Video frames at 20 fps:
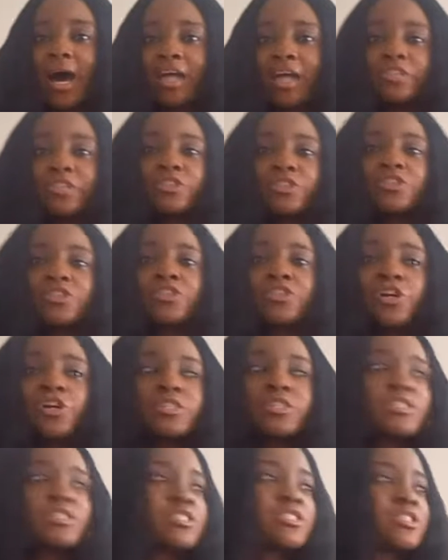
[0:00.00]
I don't
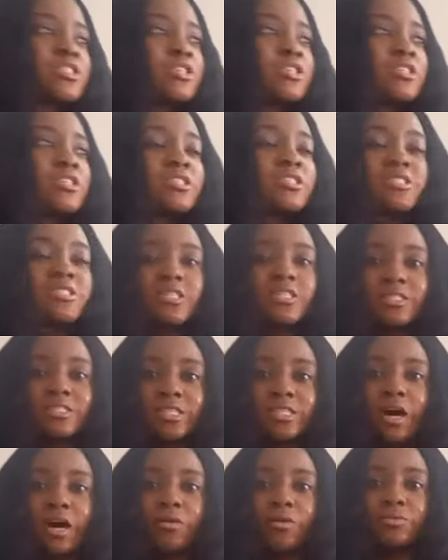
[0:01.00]
just
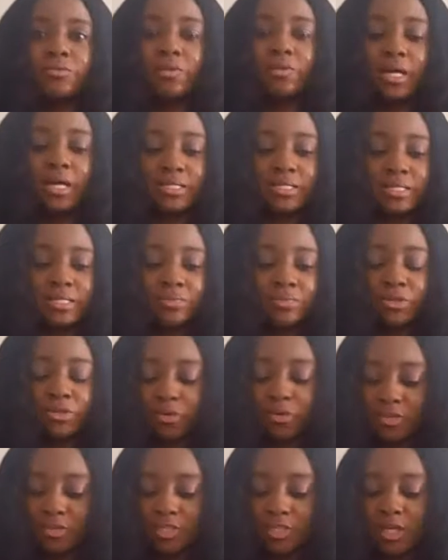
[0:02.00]
sit down and say,
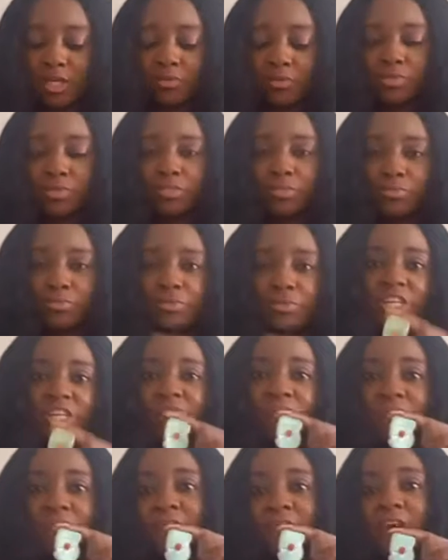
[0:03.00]
because the child was able to
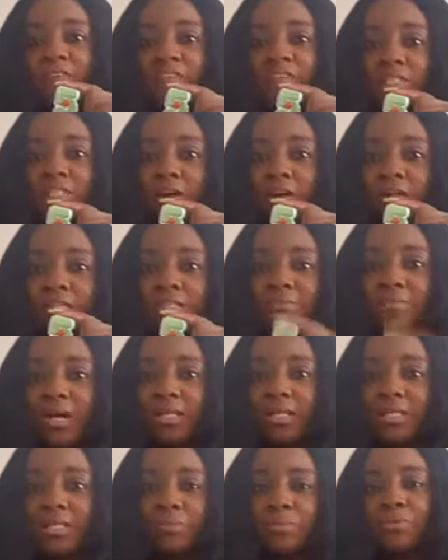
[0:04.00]
give me 5, the child has
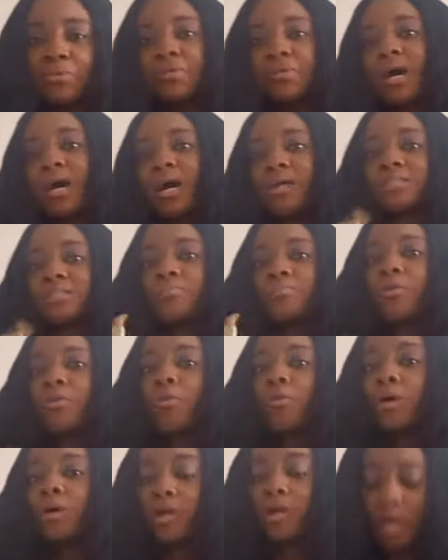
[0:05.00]
mastered. I'm going to ask the
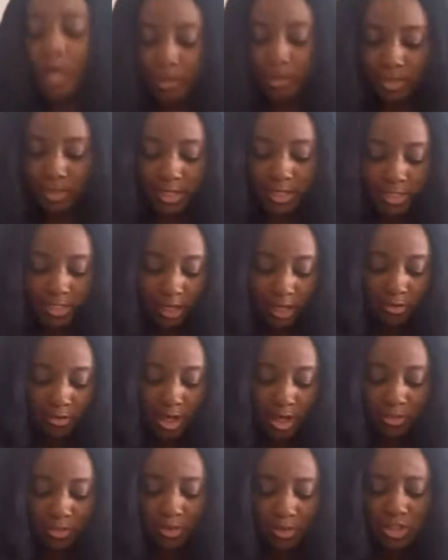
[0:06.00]
mom, please, can
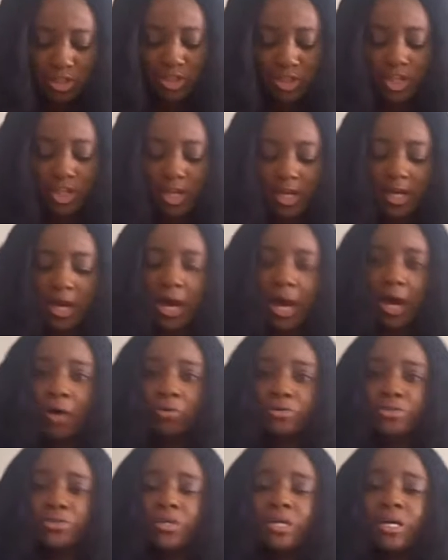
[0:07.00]
you help us check
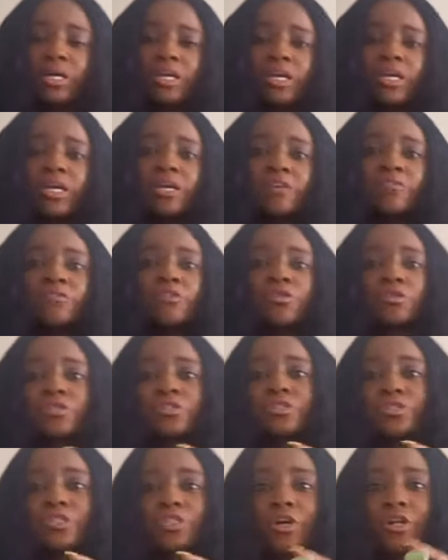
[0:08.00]
out if your
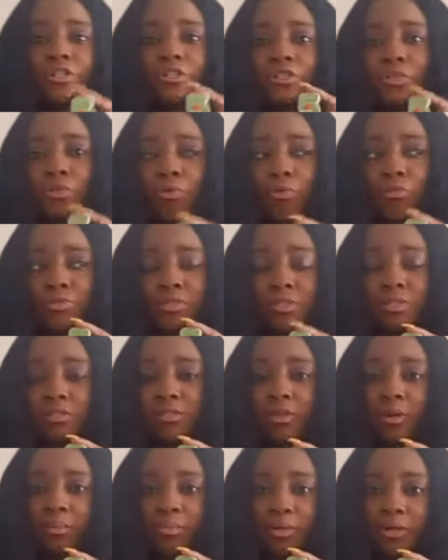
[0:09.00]
son knows
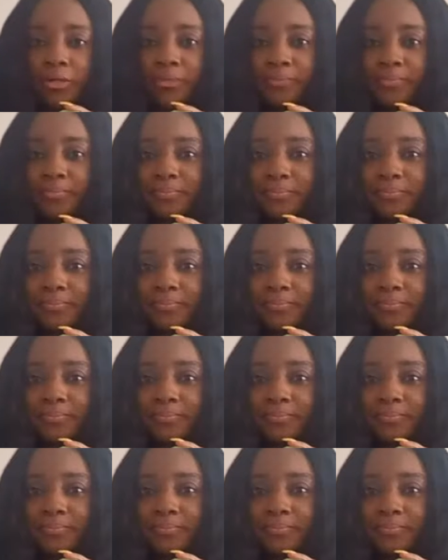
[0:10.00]
this number?